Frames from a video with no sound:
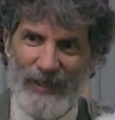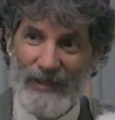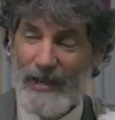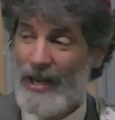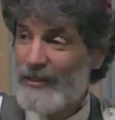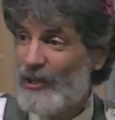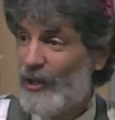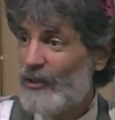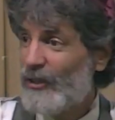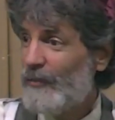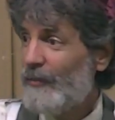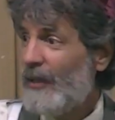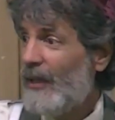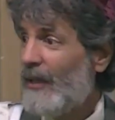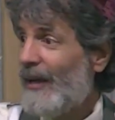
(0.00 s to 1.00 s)
God told
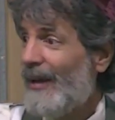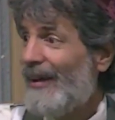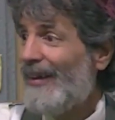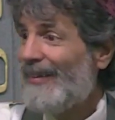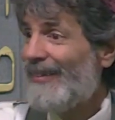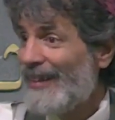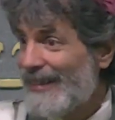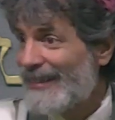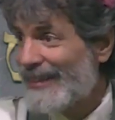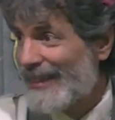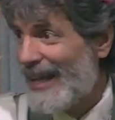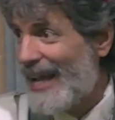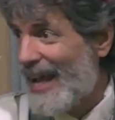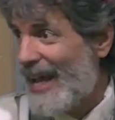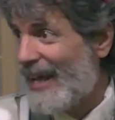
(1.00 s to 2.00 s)
him, This
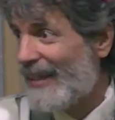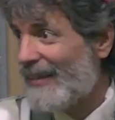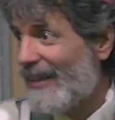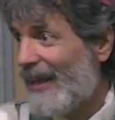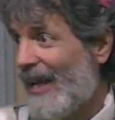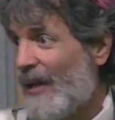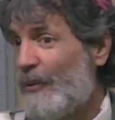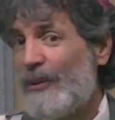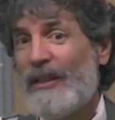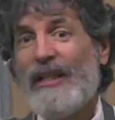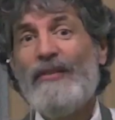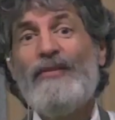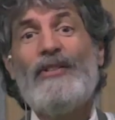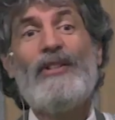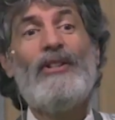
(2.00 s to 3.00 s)
land I will
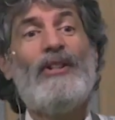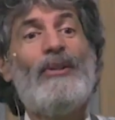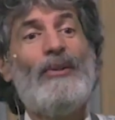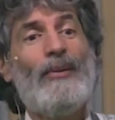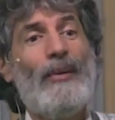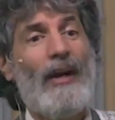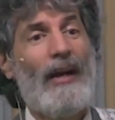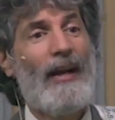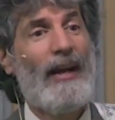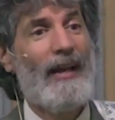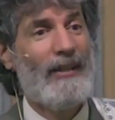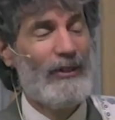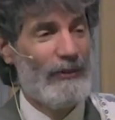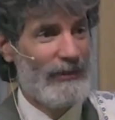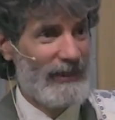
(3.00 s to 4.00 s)
give to you
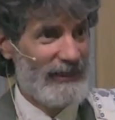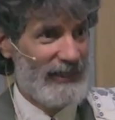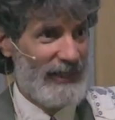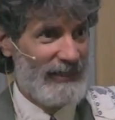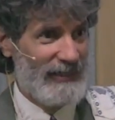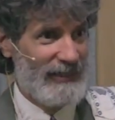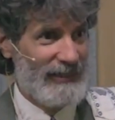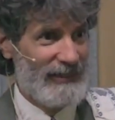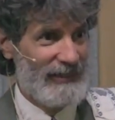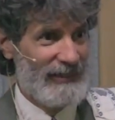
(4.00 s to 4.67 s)
and your descendants.